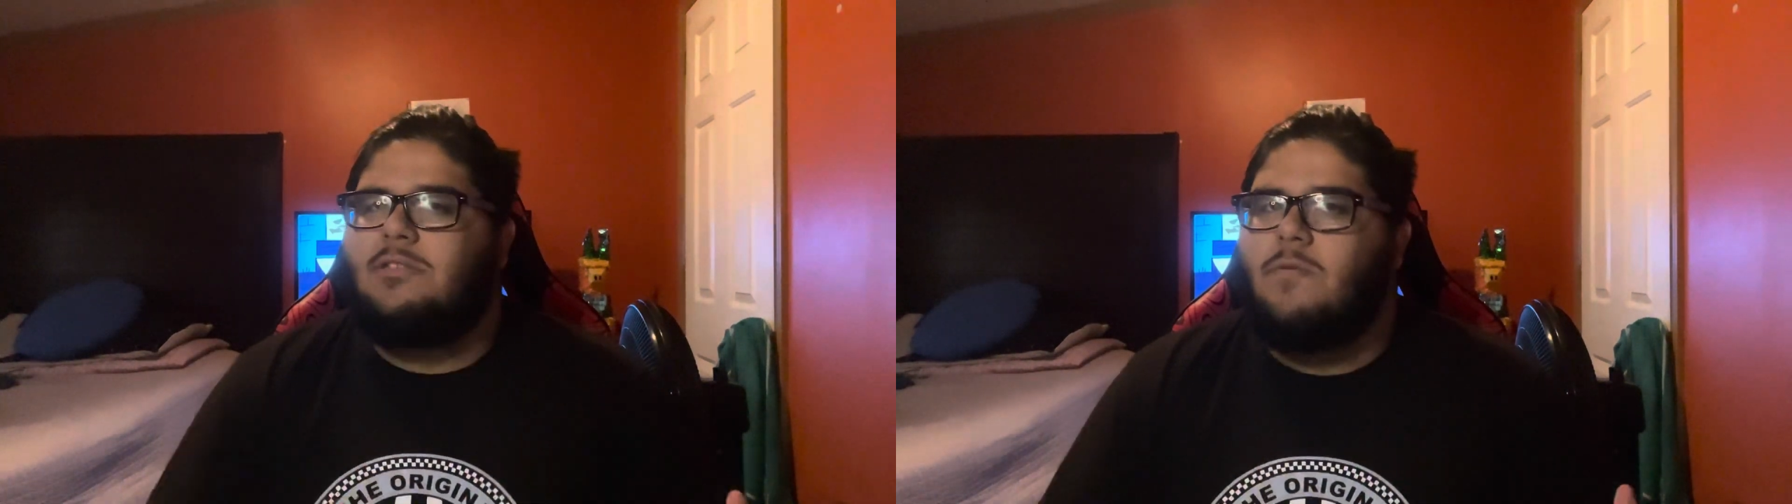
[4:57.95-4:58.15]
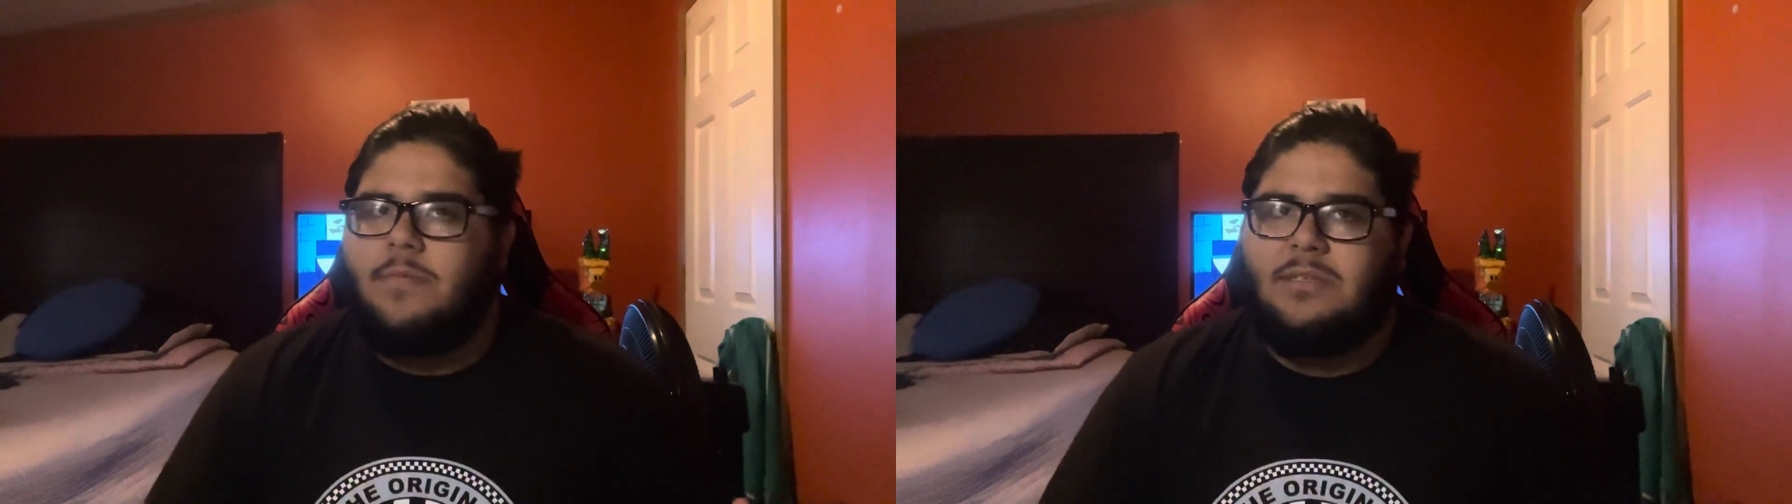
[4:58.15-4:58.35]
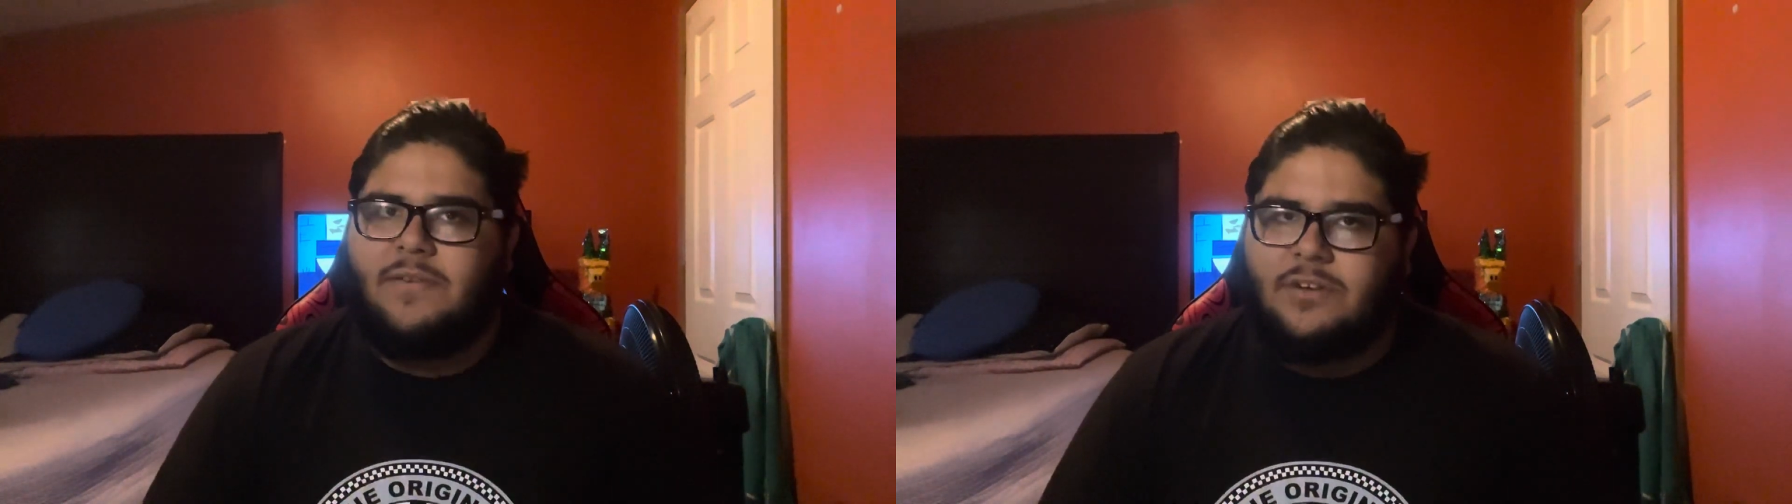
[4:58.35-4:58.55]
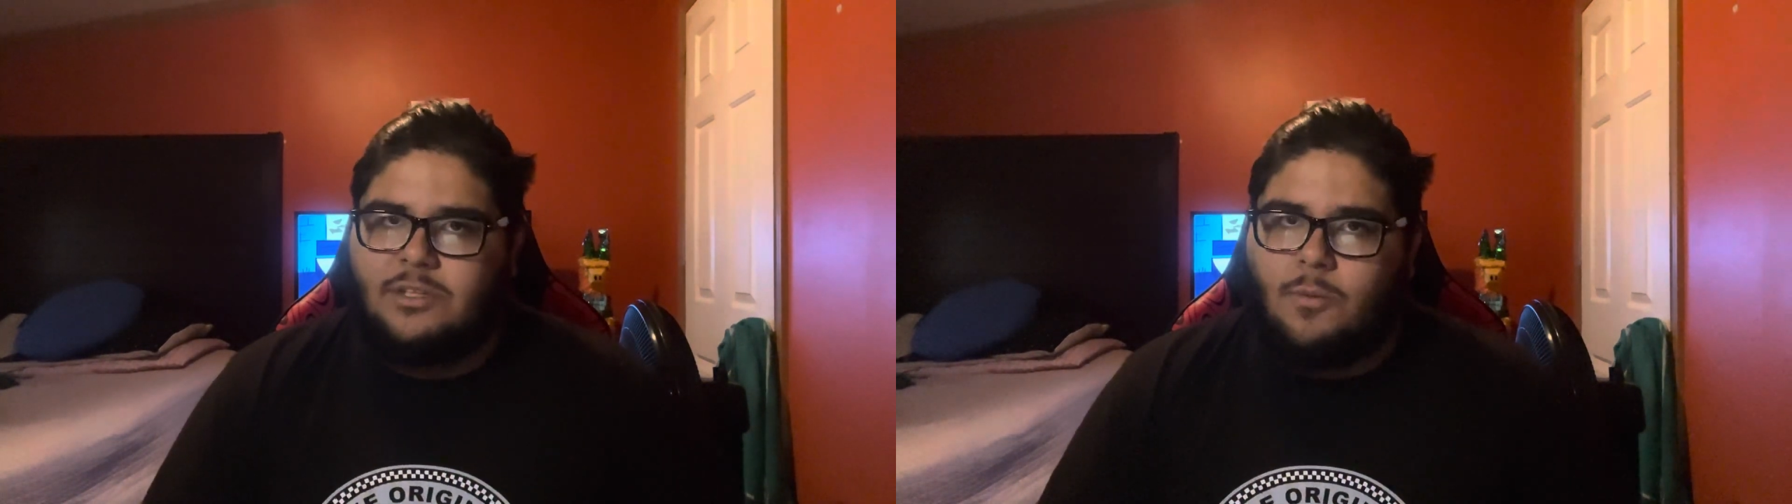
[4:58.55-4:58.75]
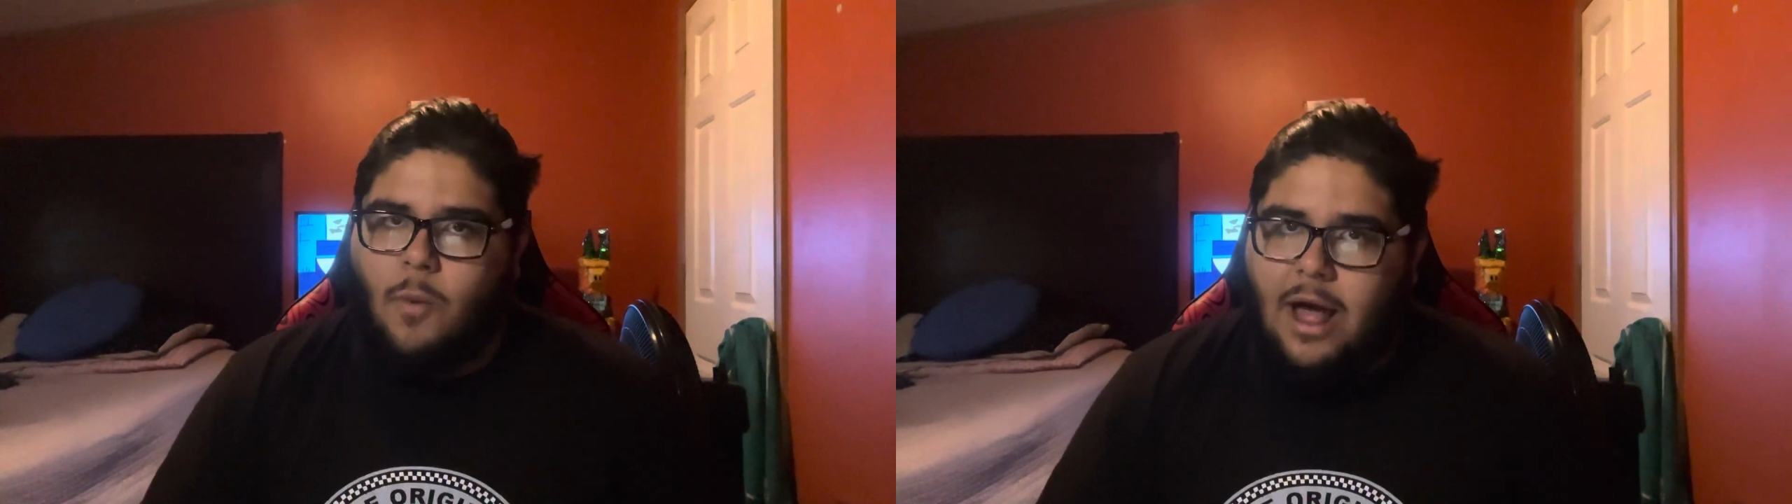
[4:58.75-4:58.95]
the women's
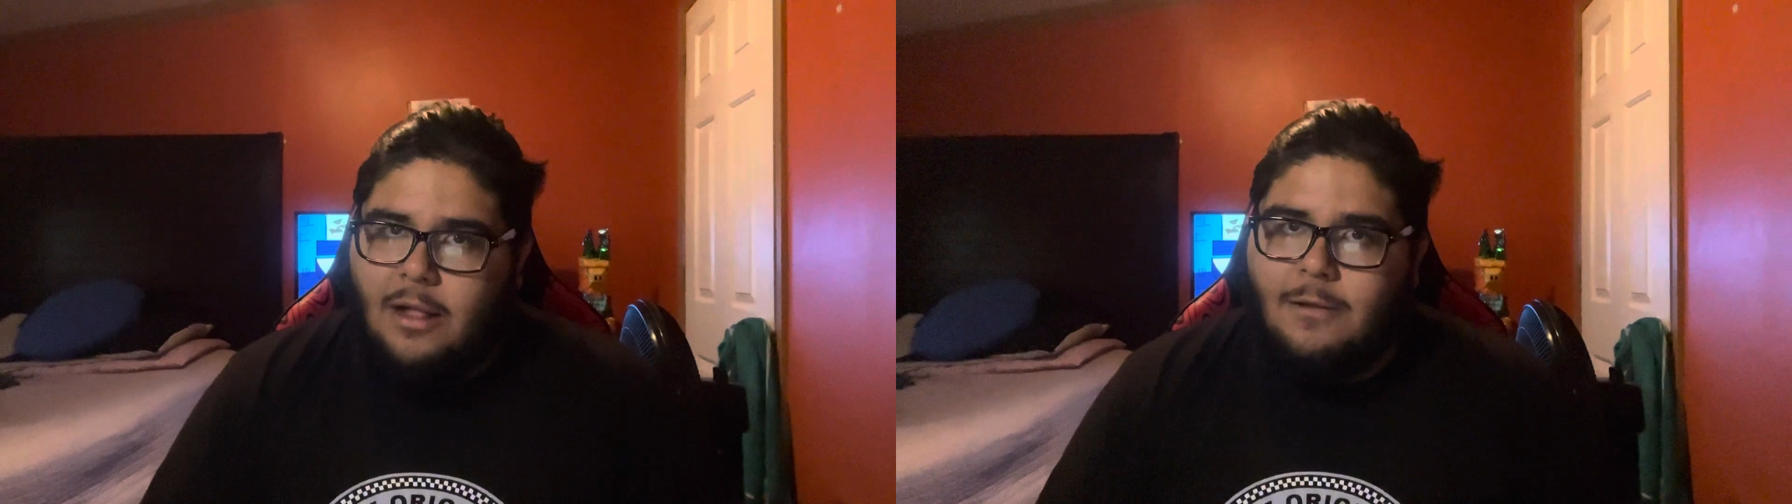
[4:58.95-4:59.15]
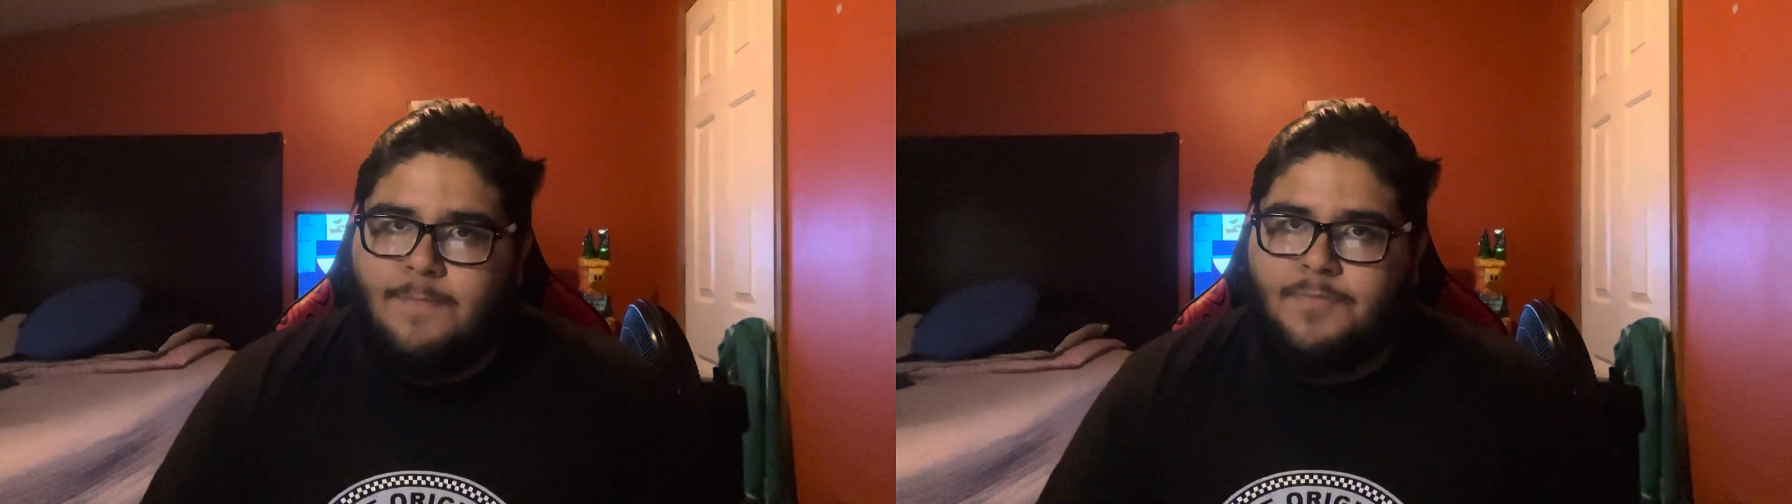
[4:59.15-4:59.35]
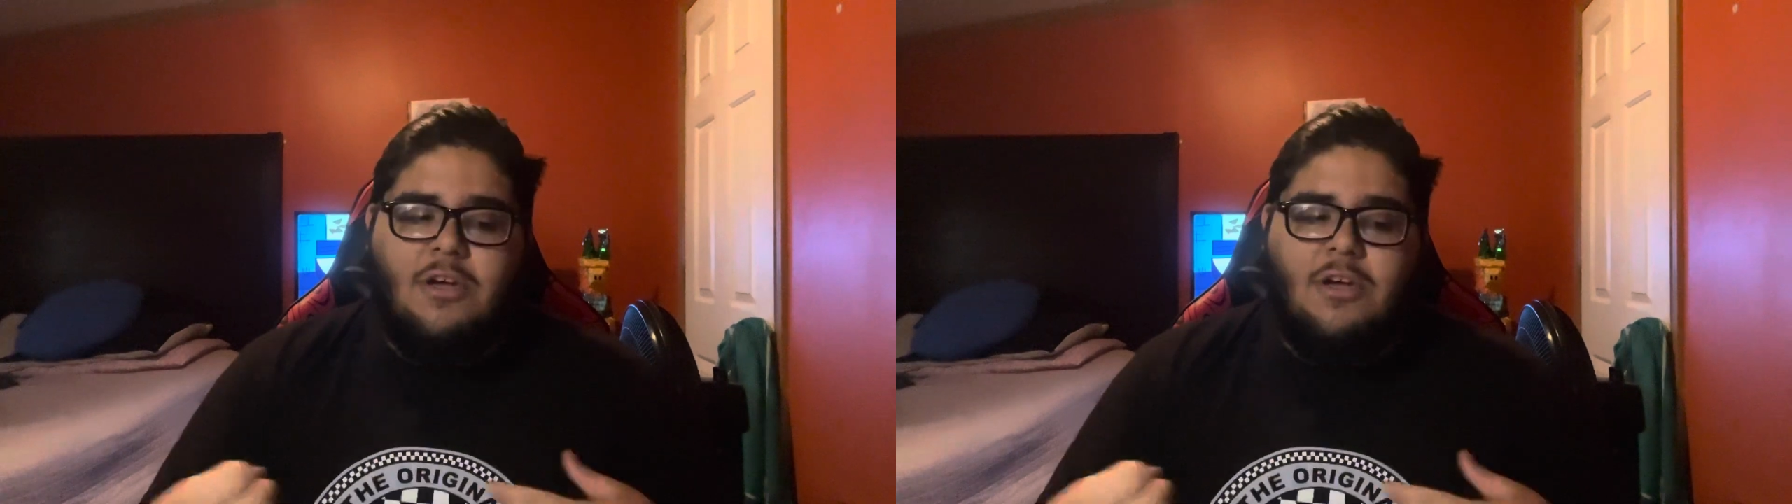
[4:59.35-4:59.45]
division well.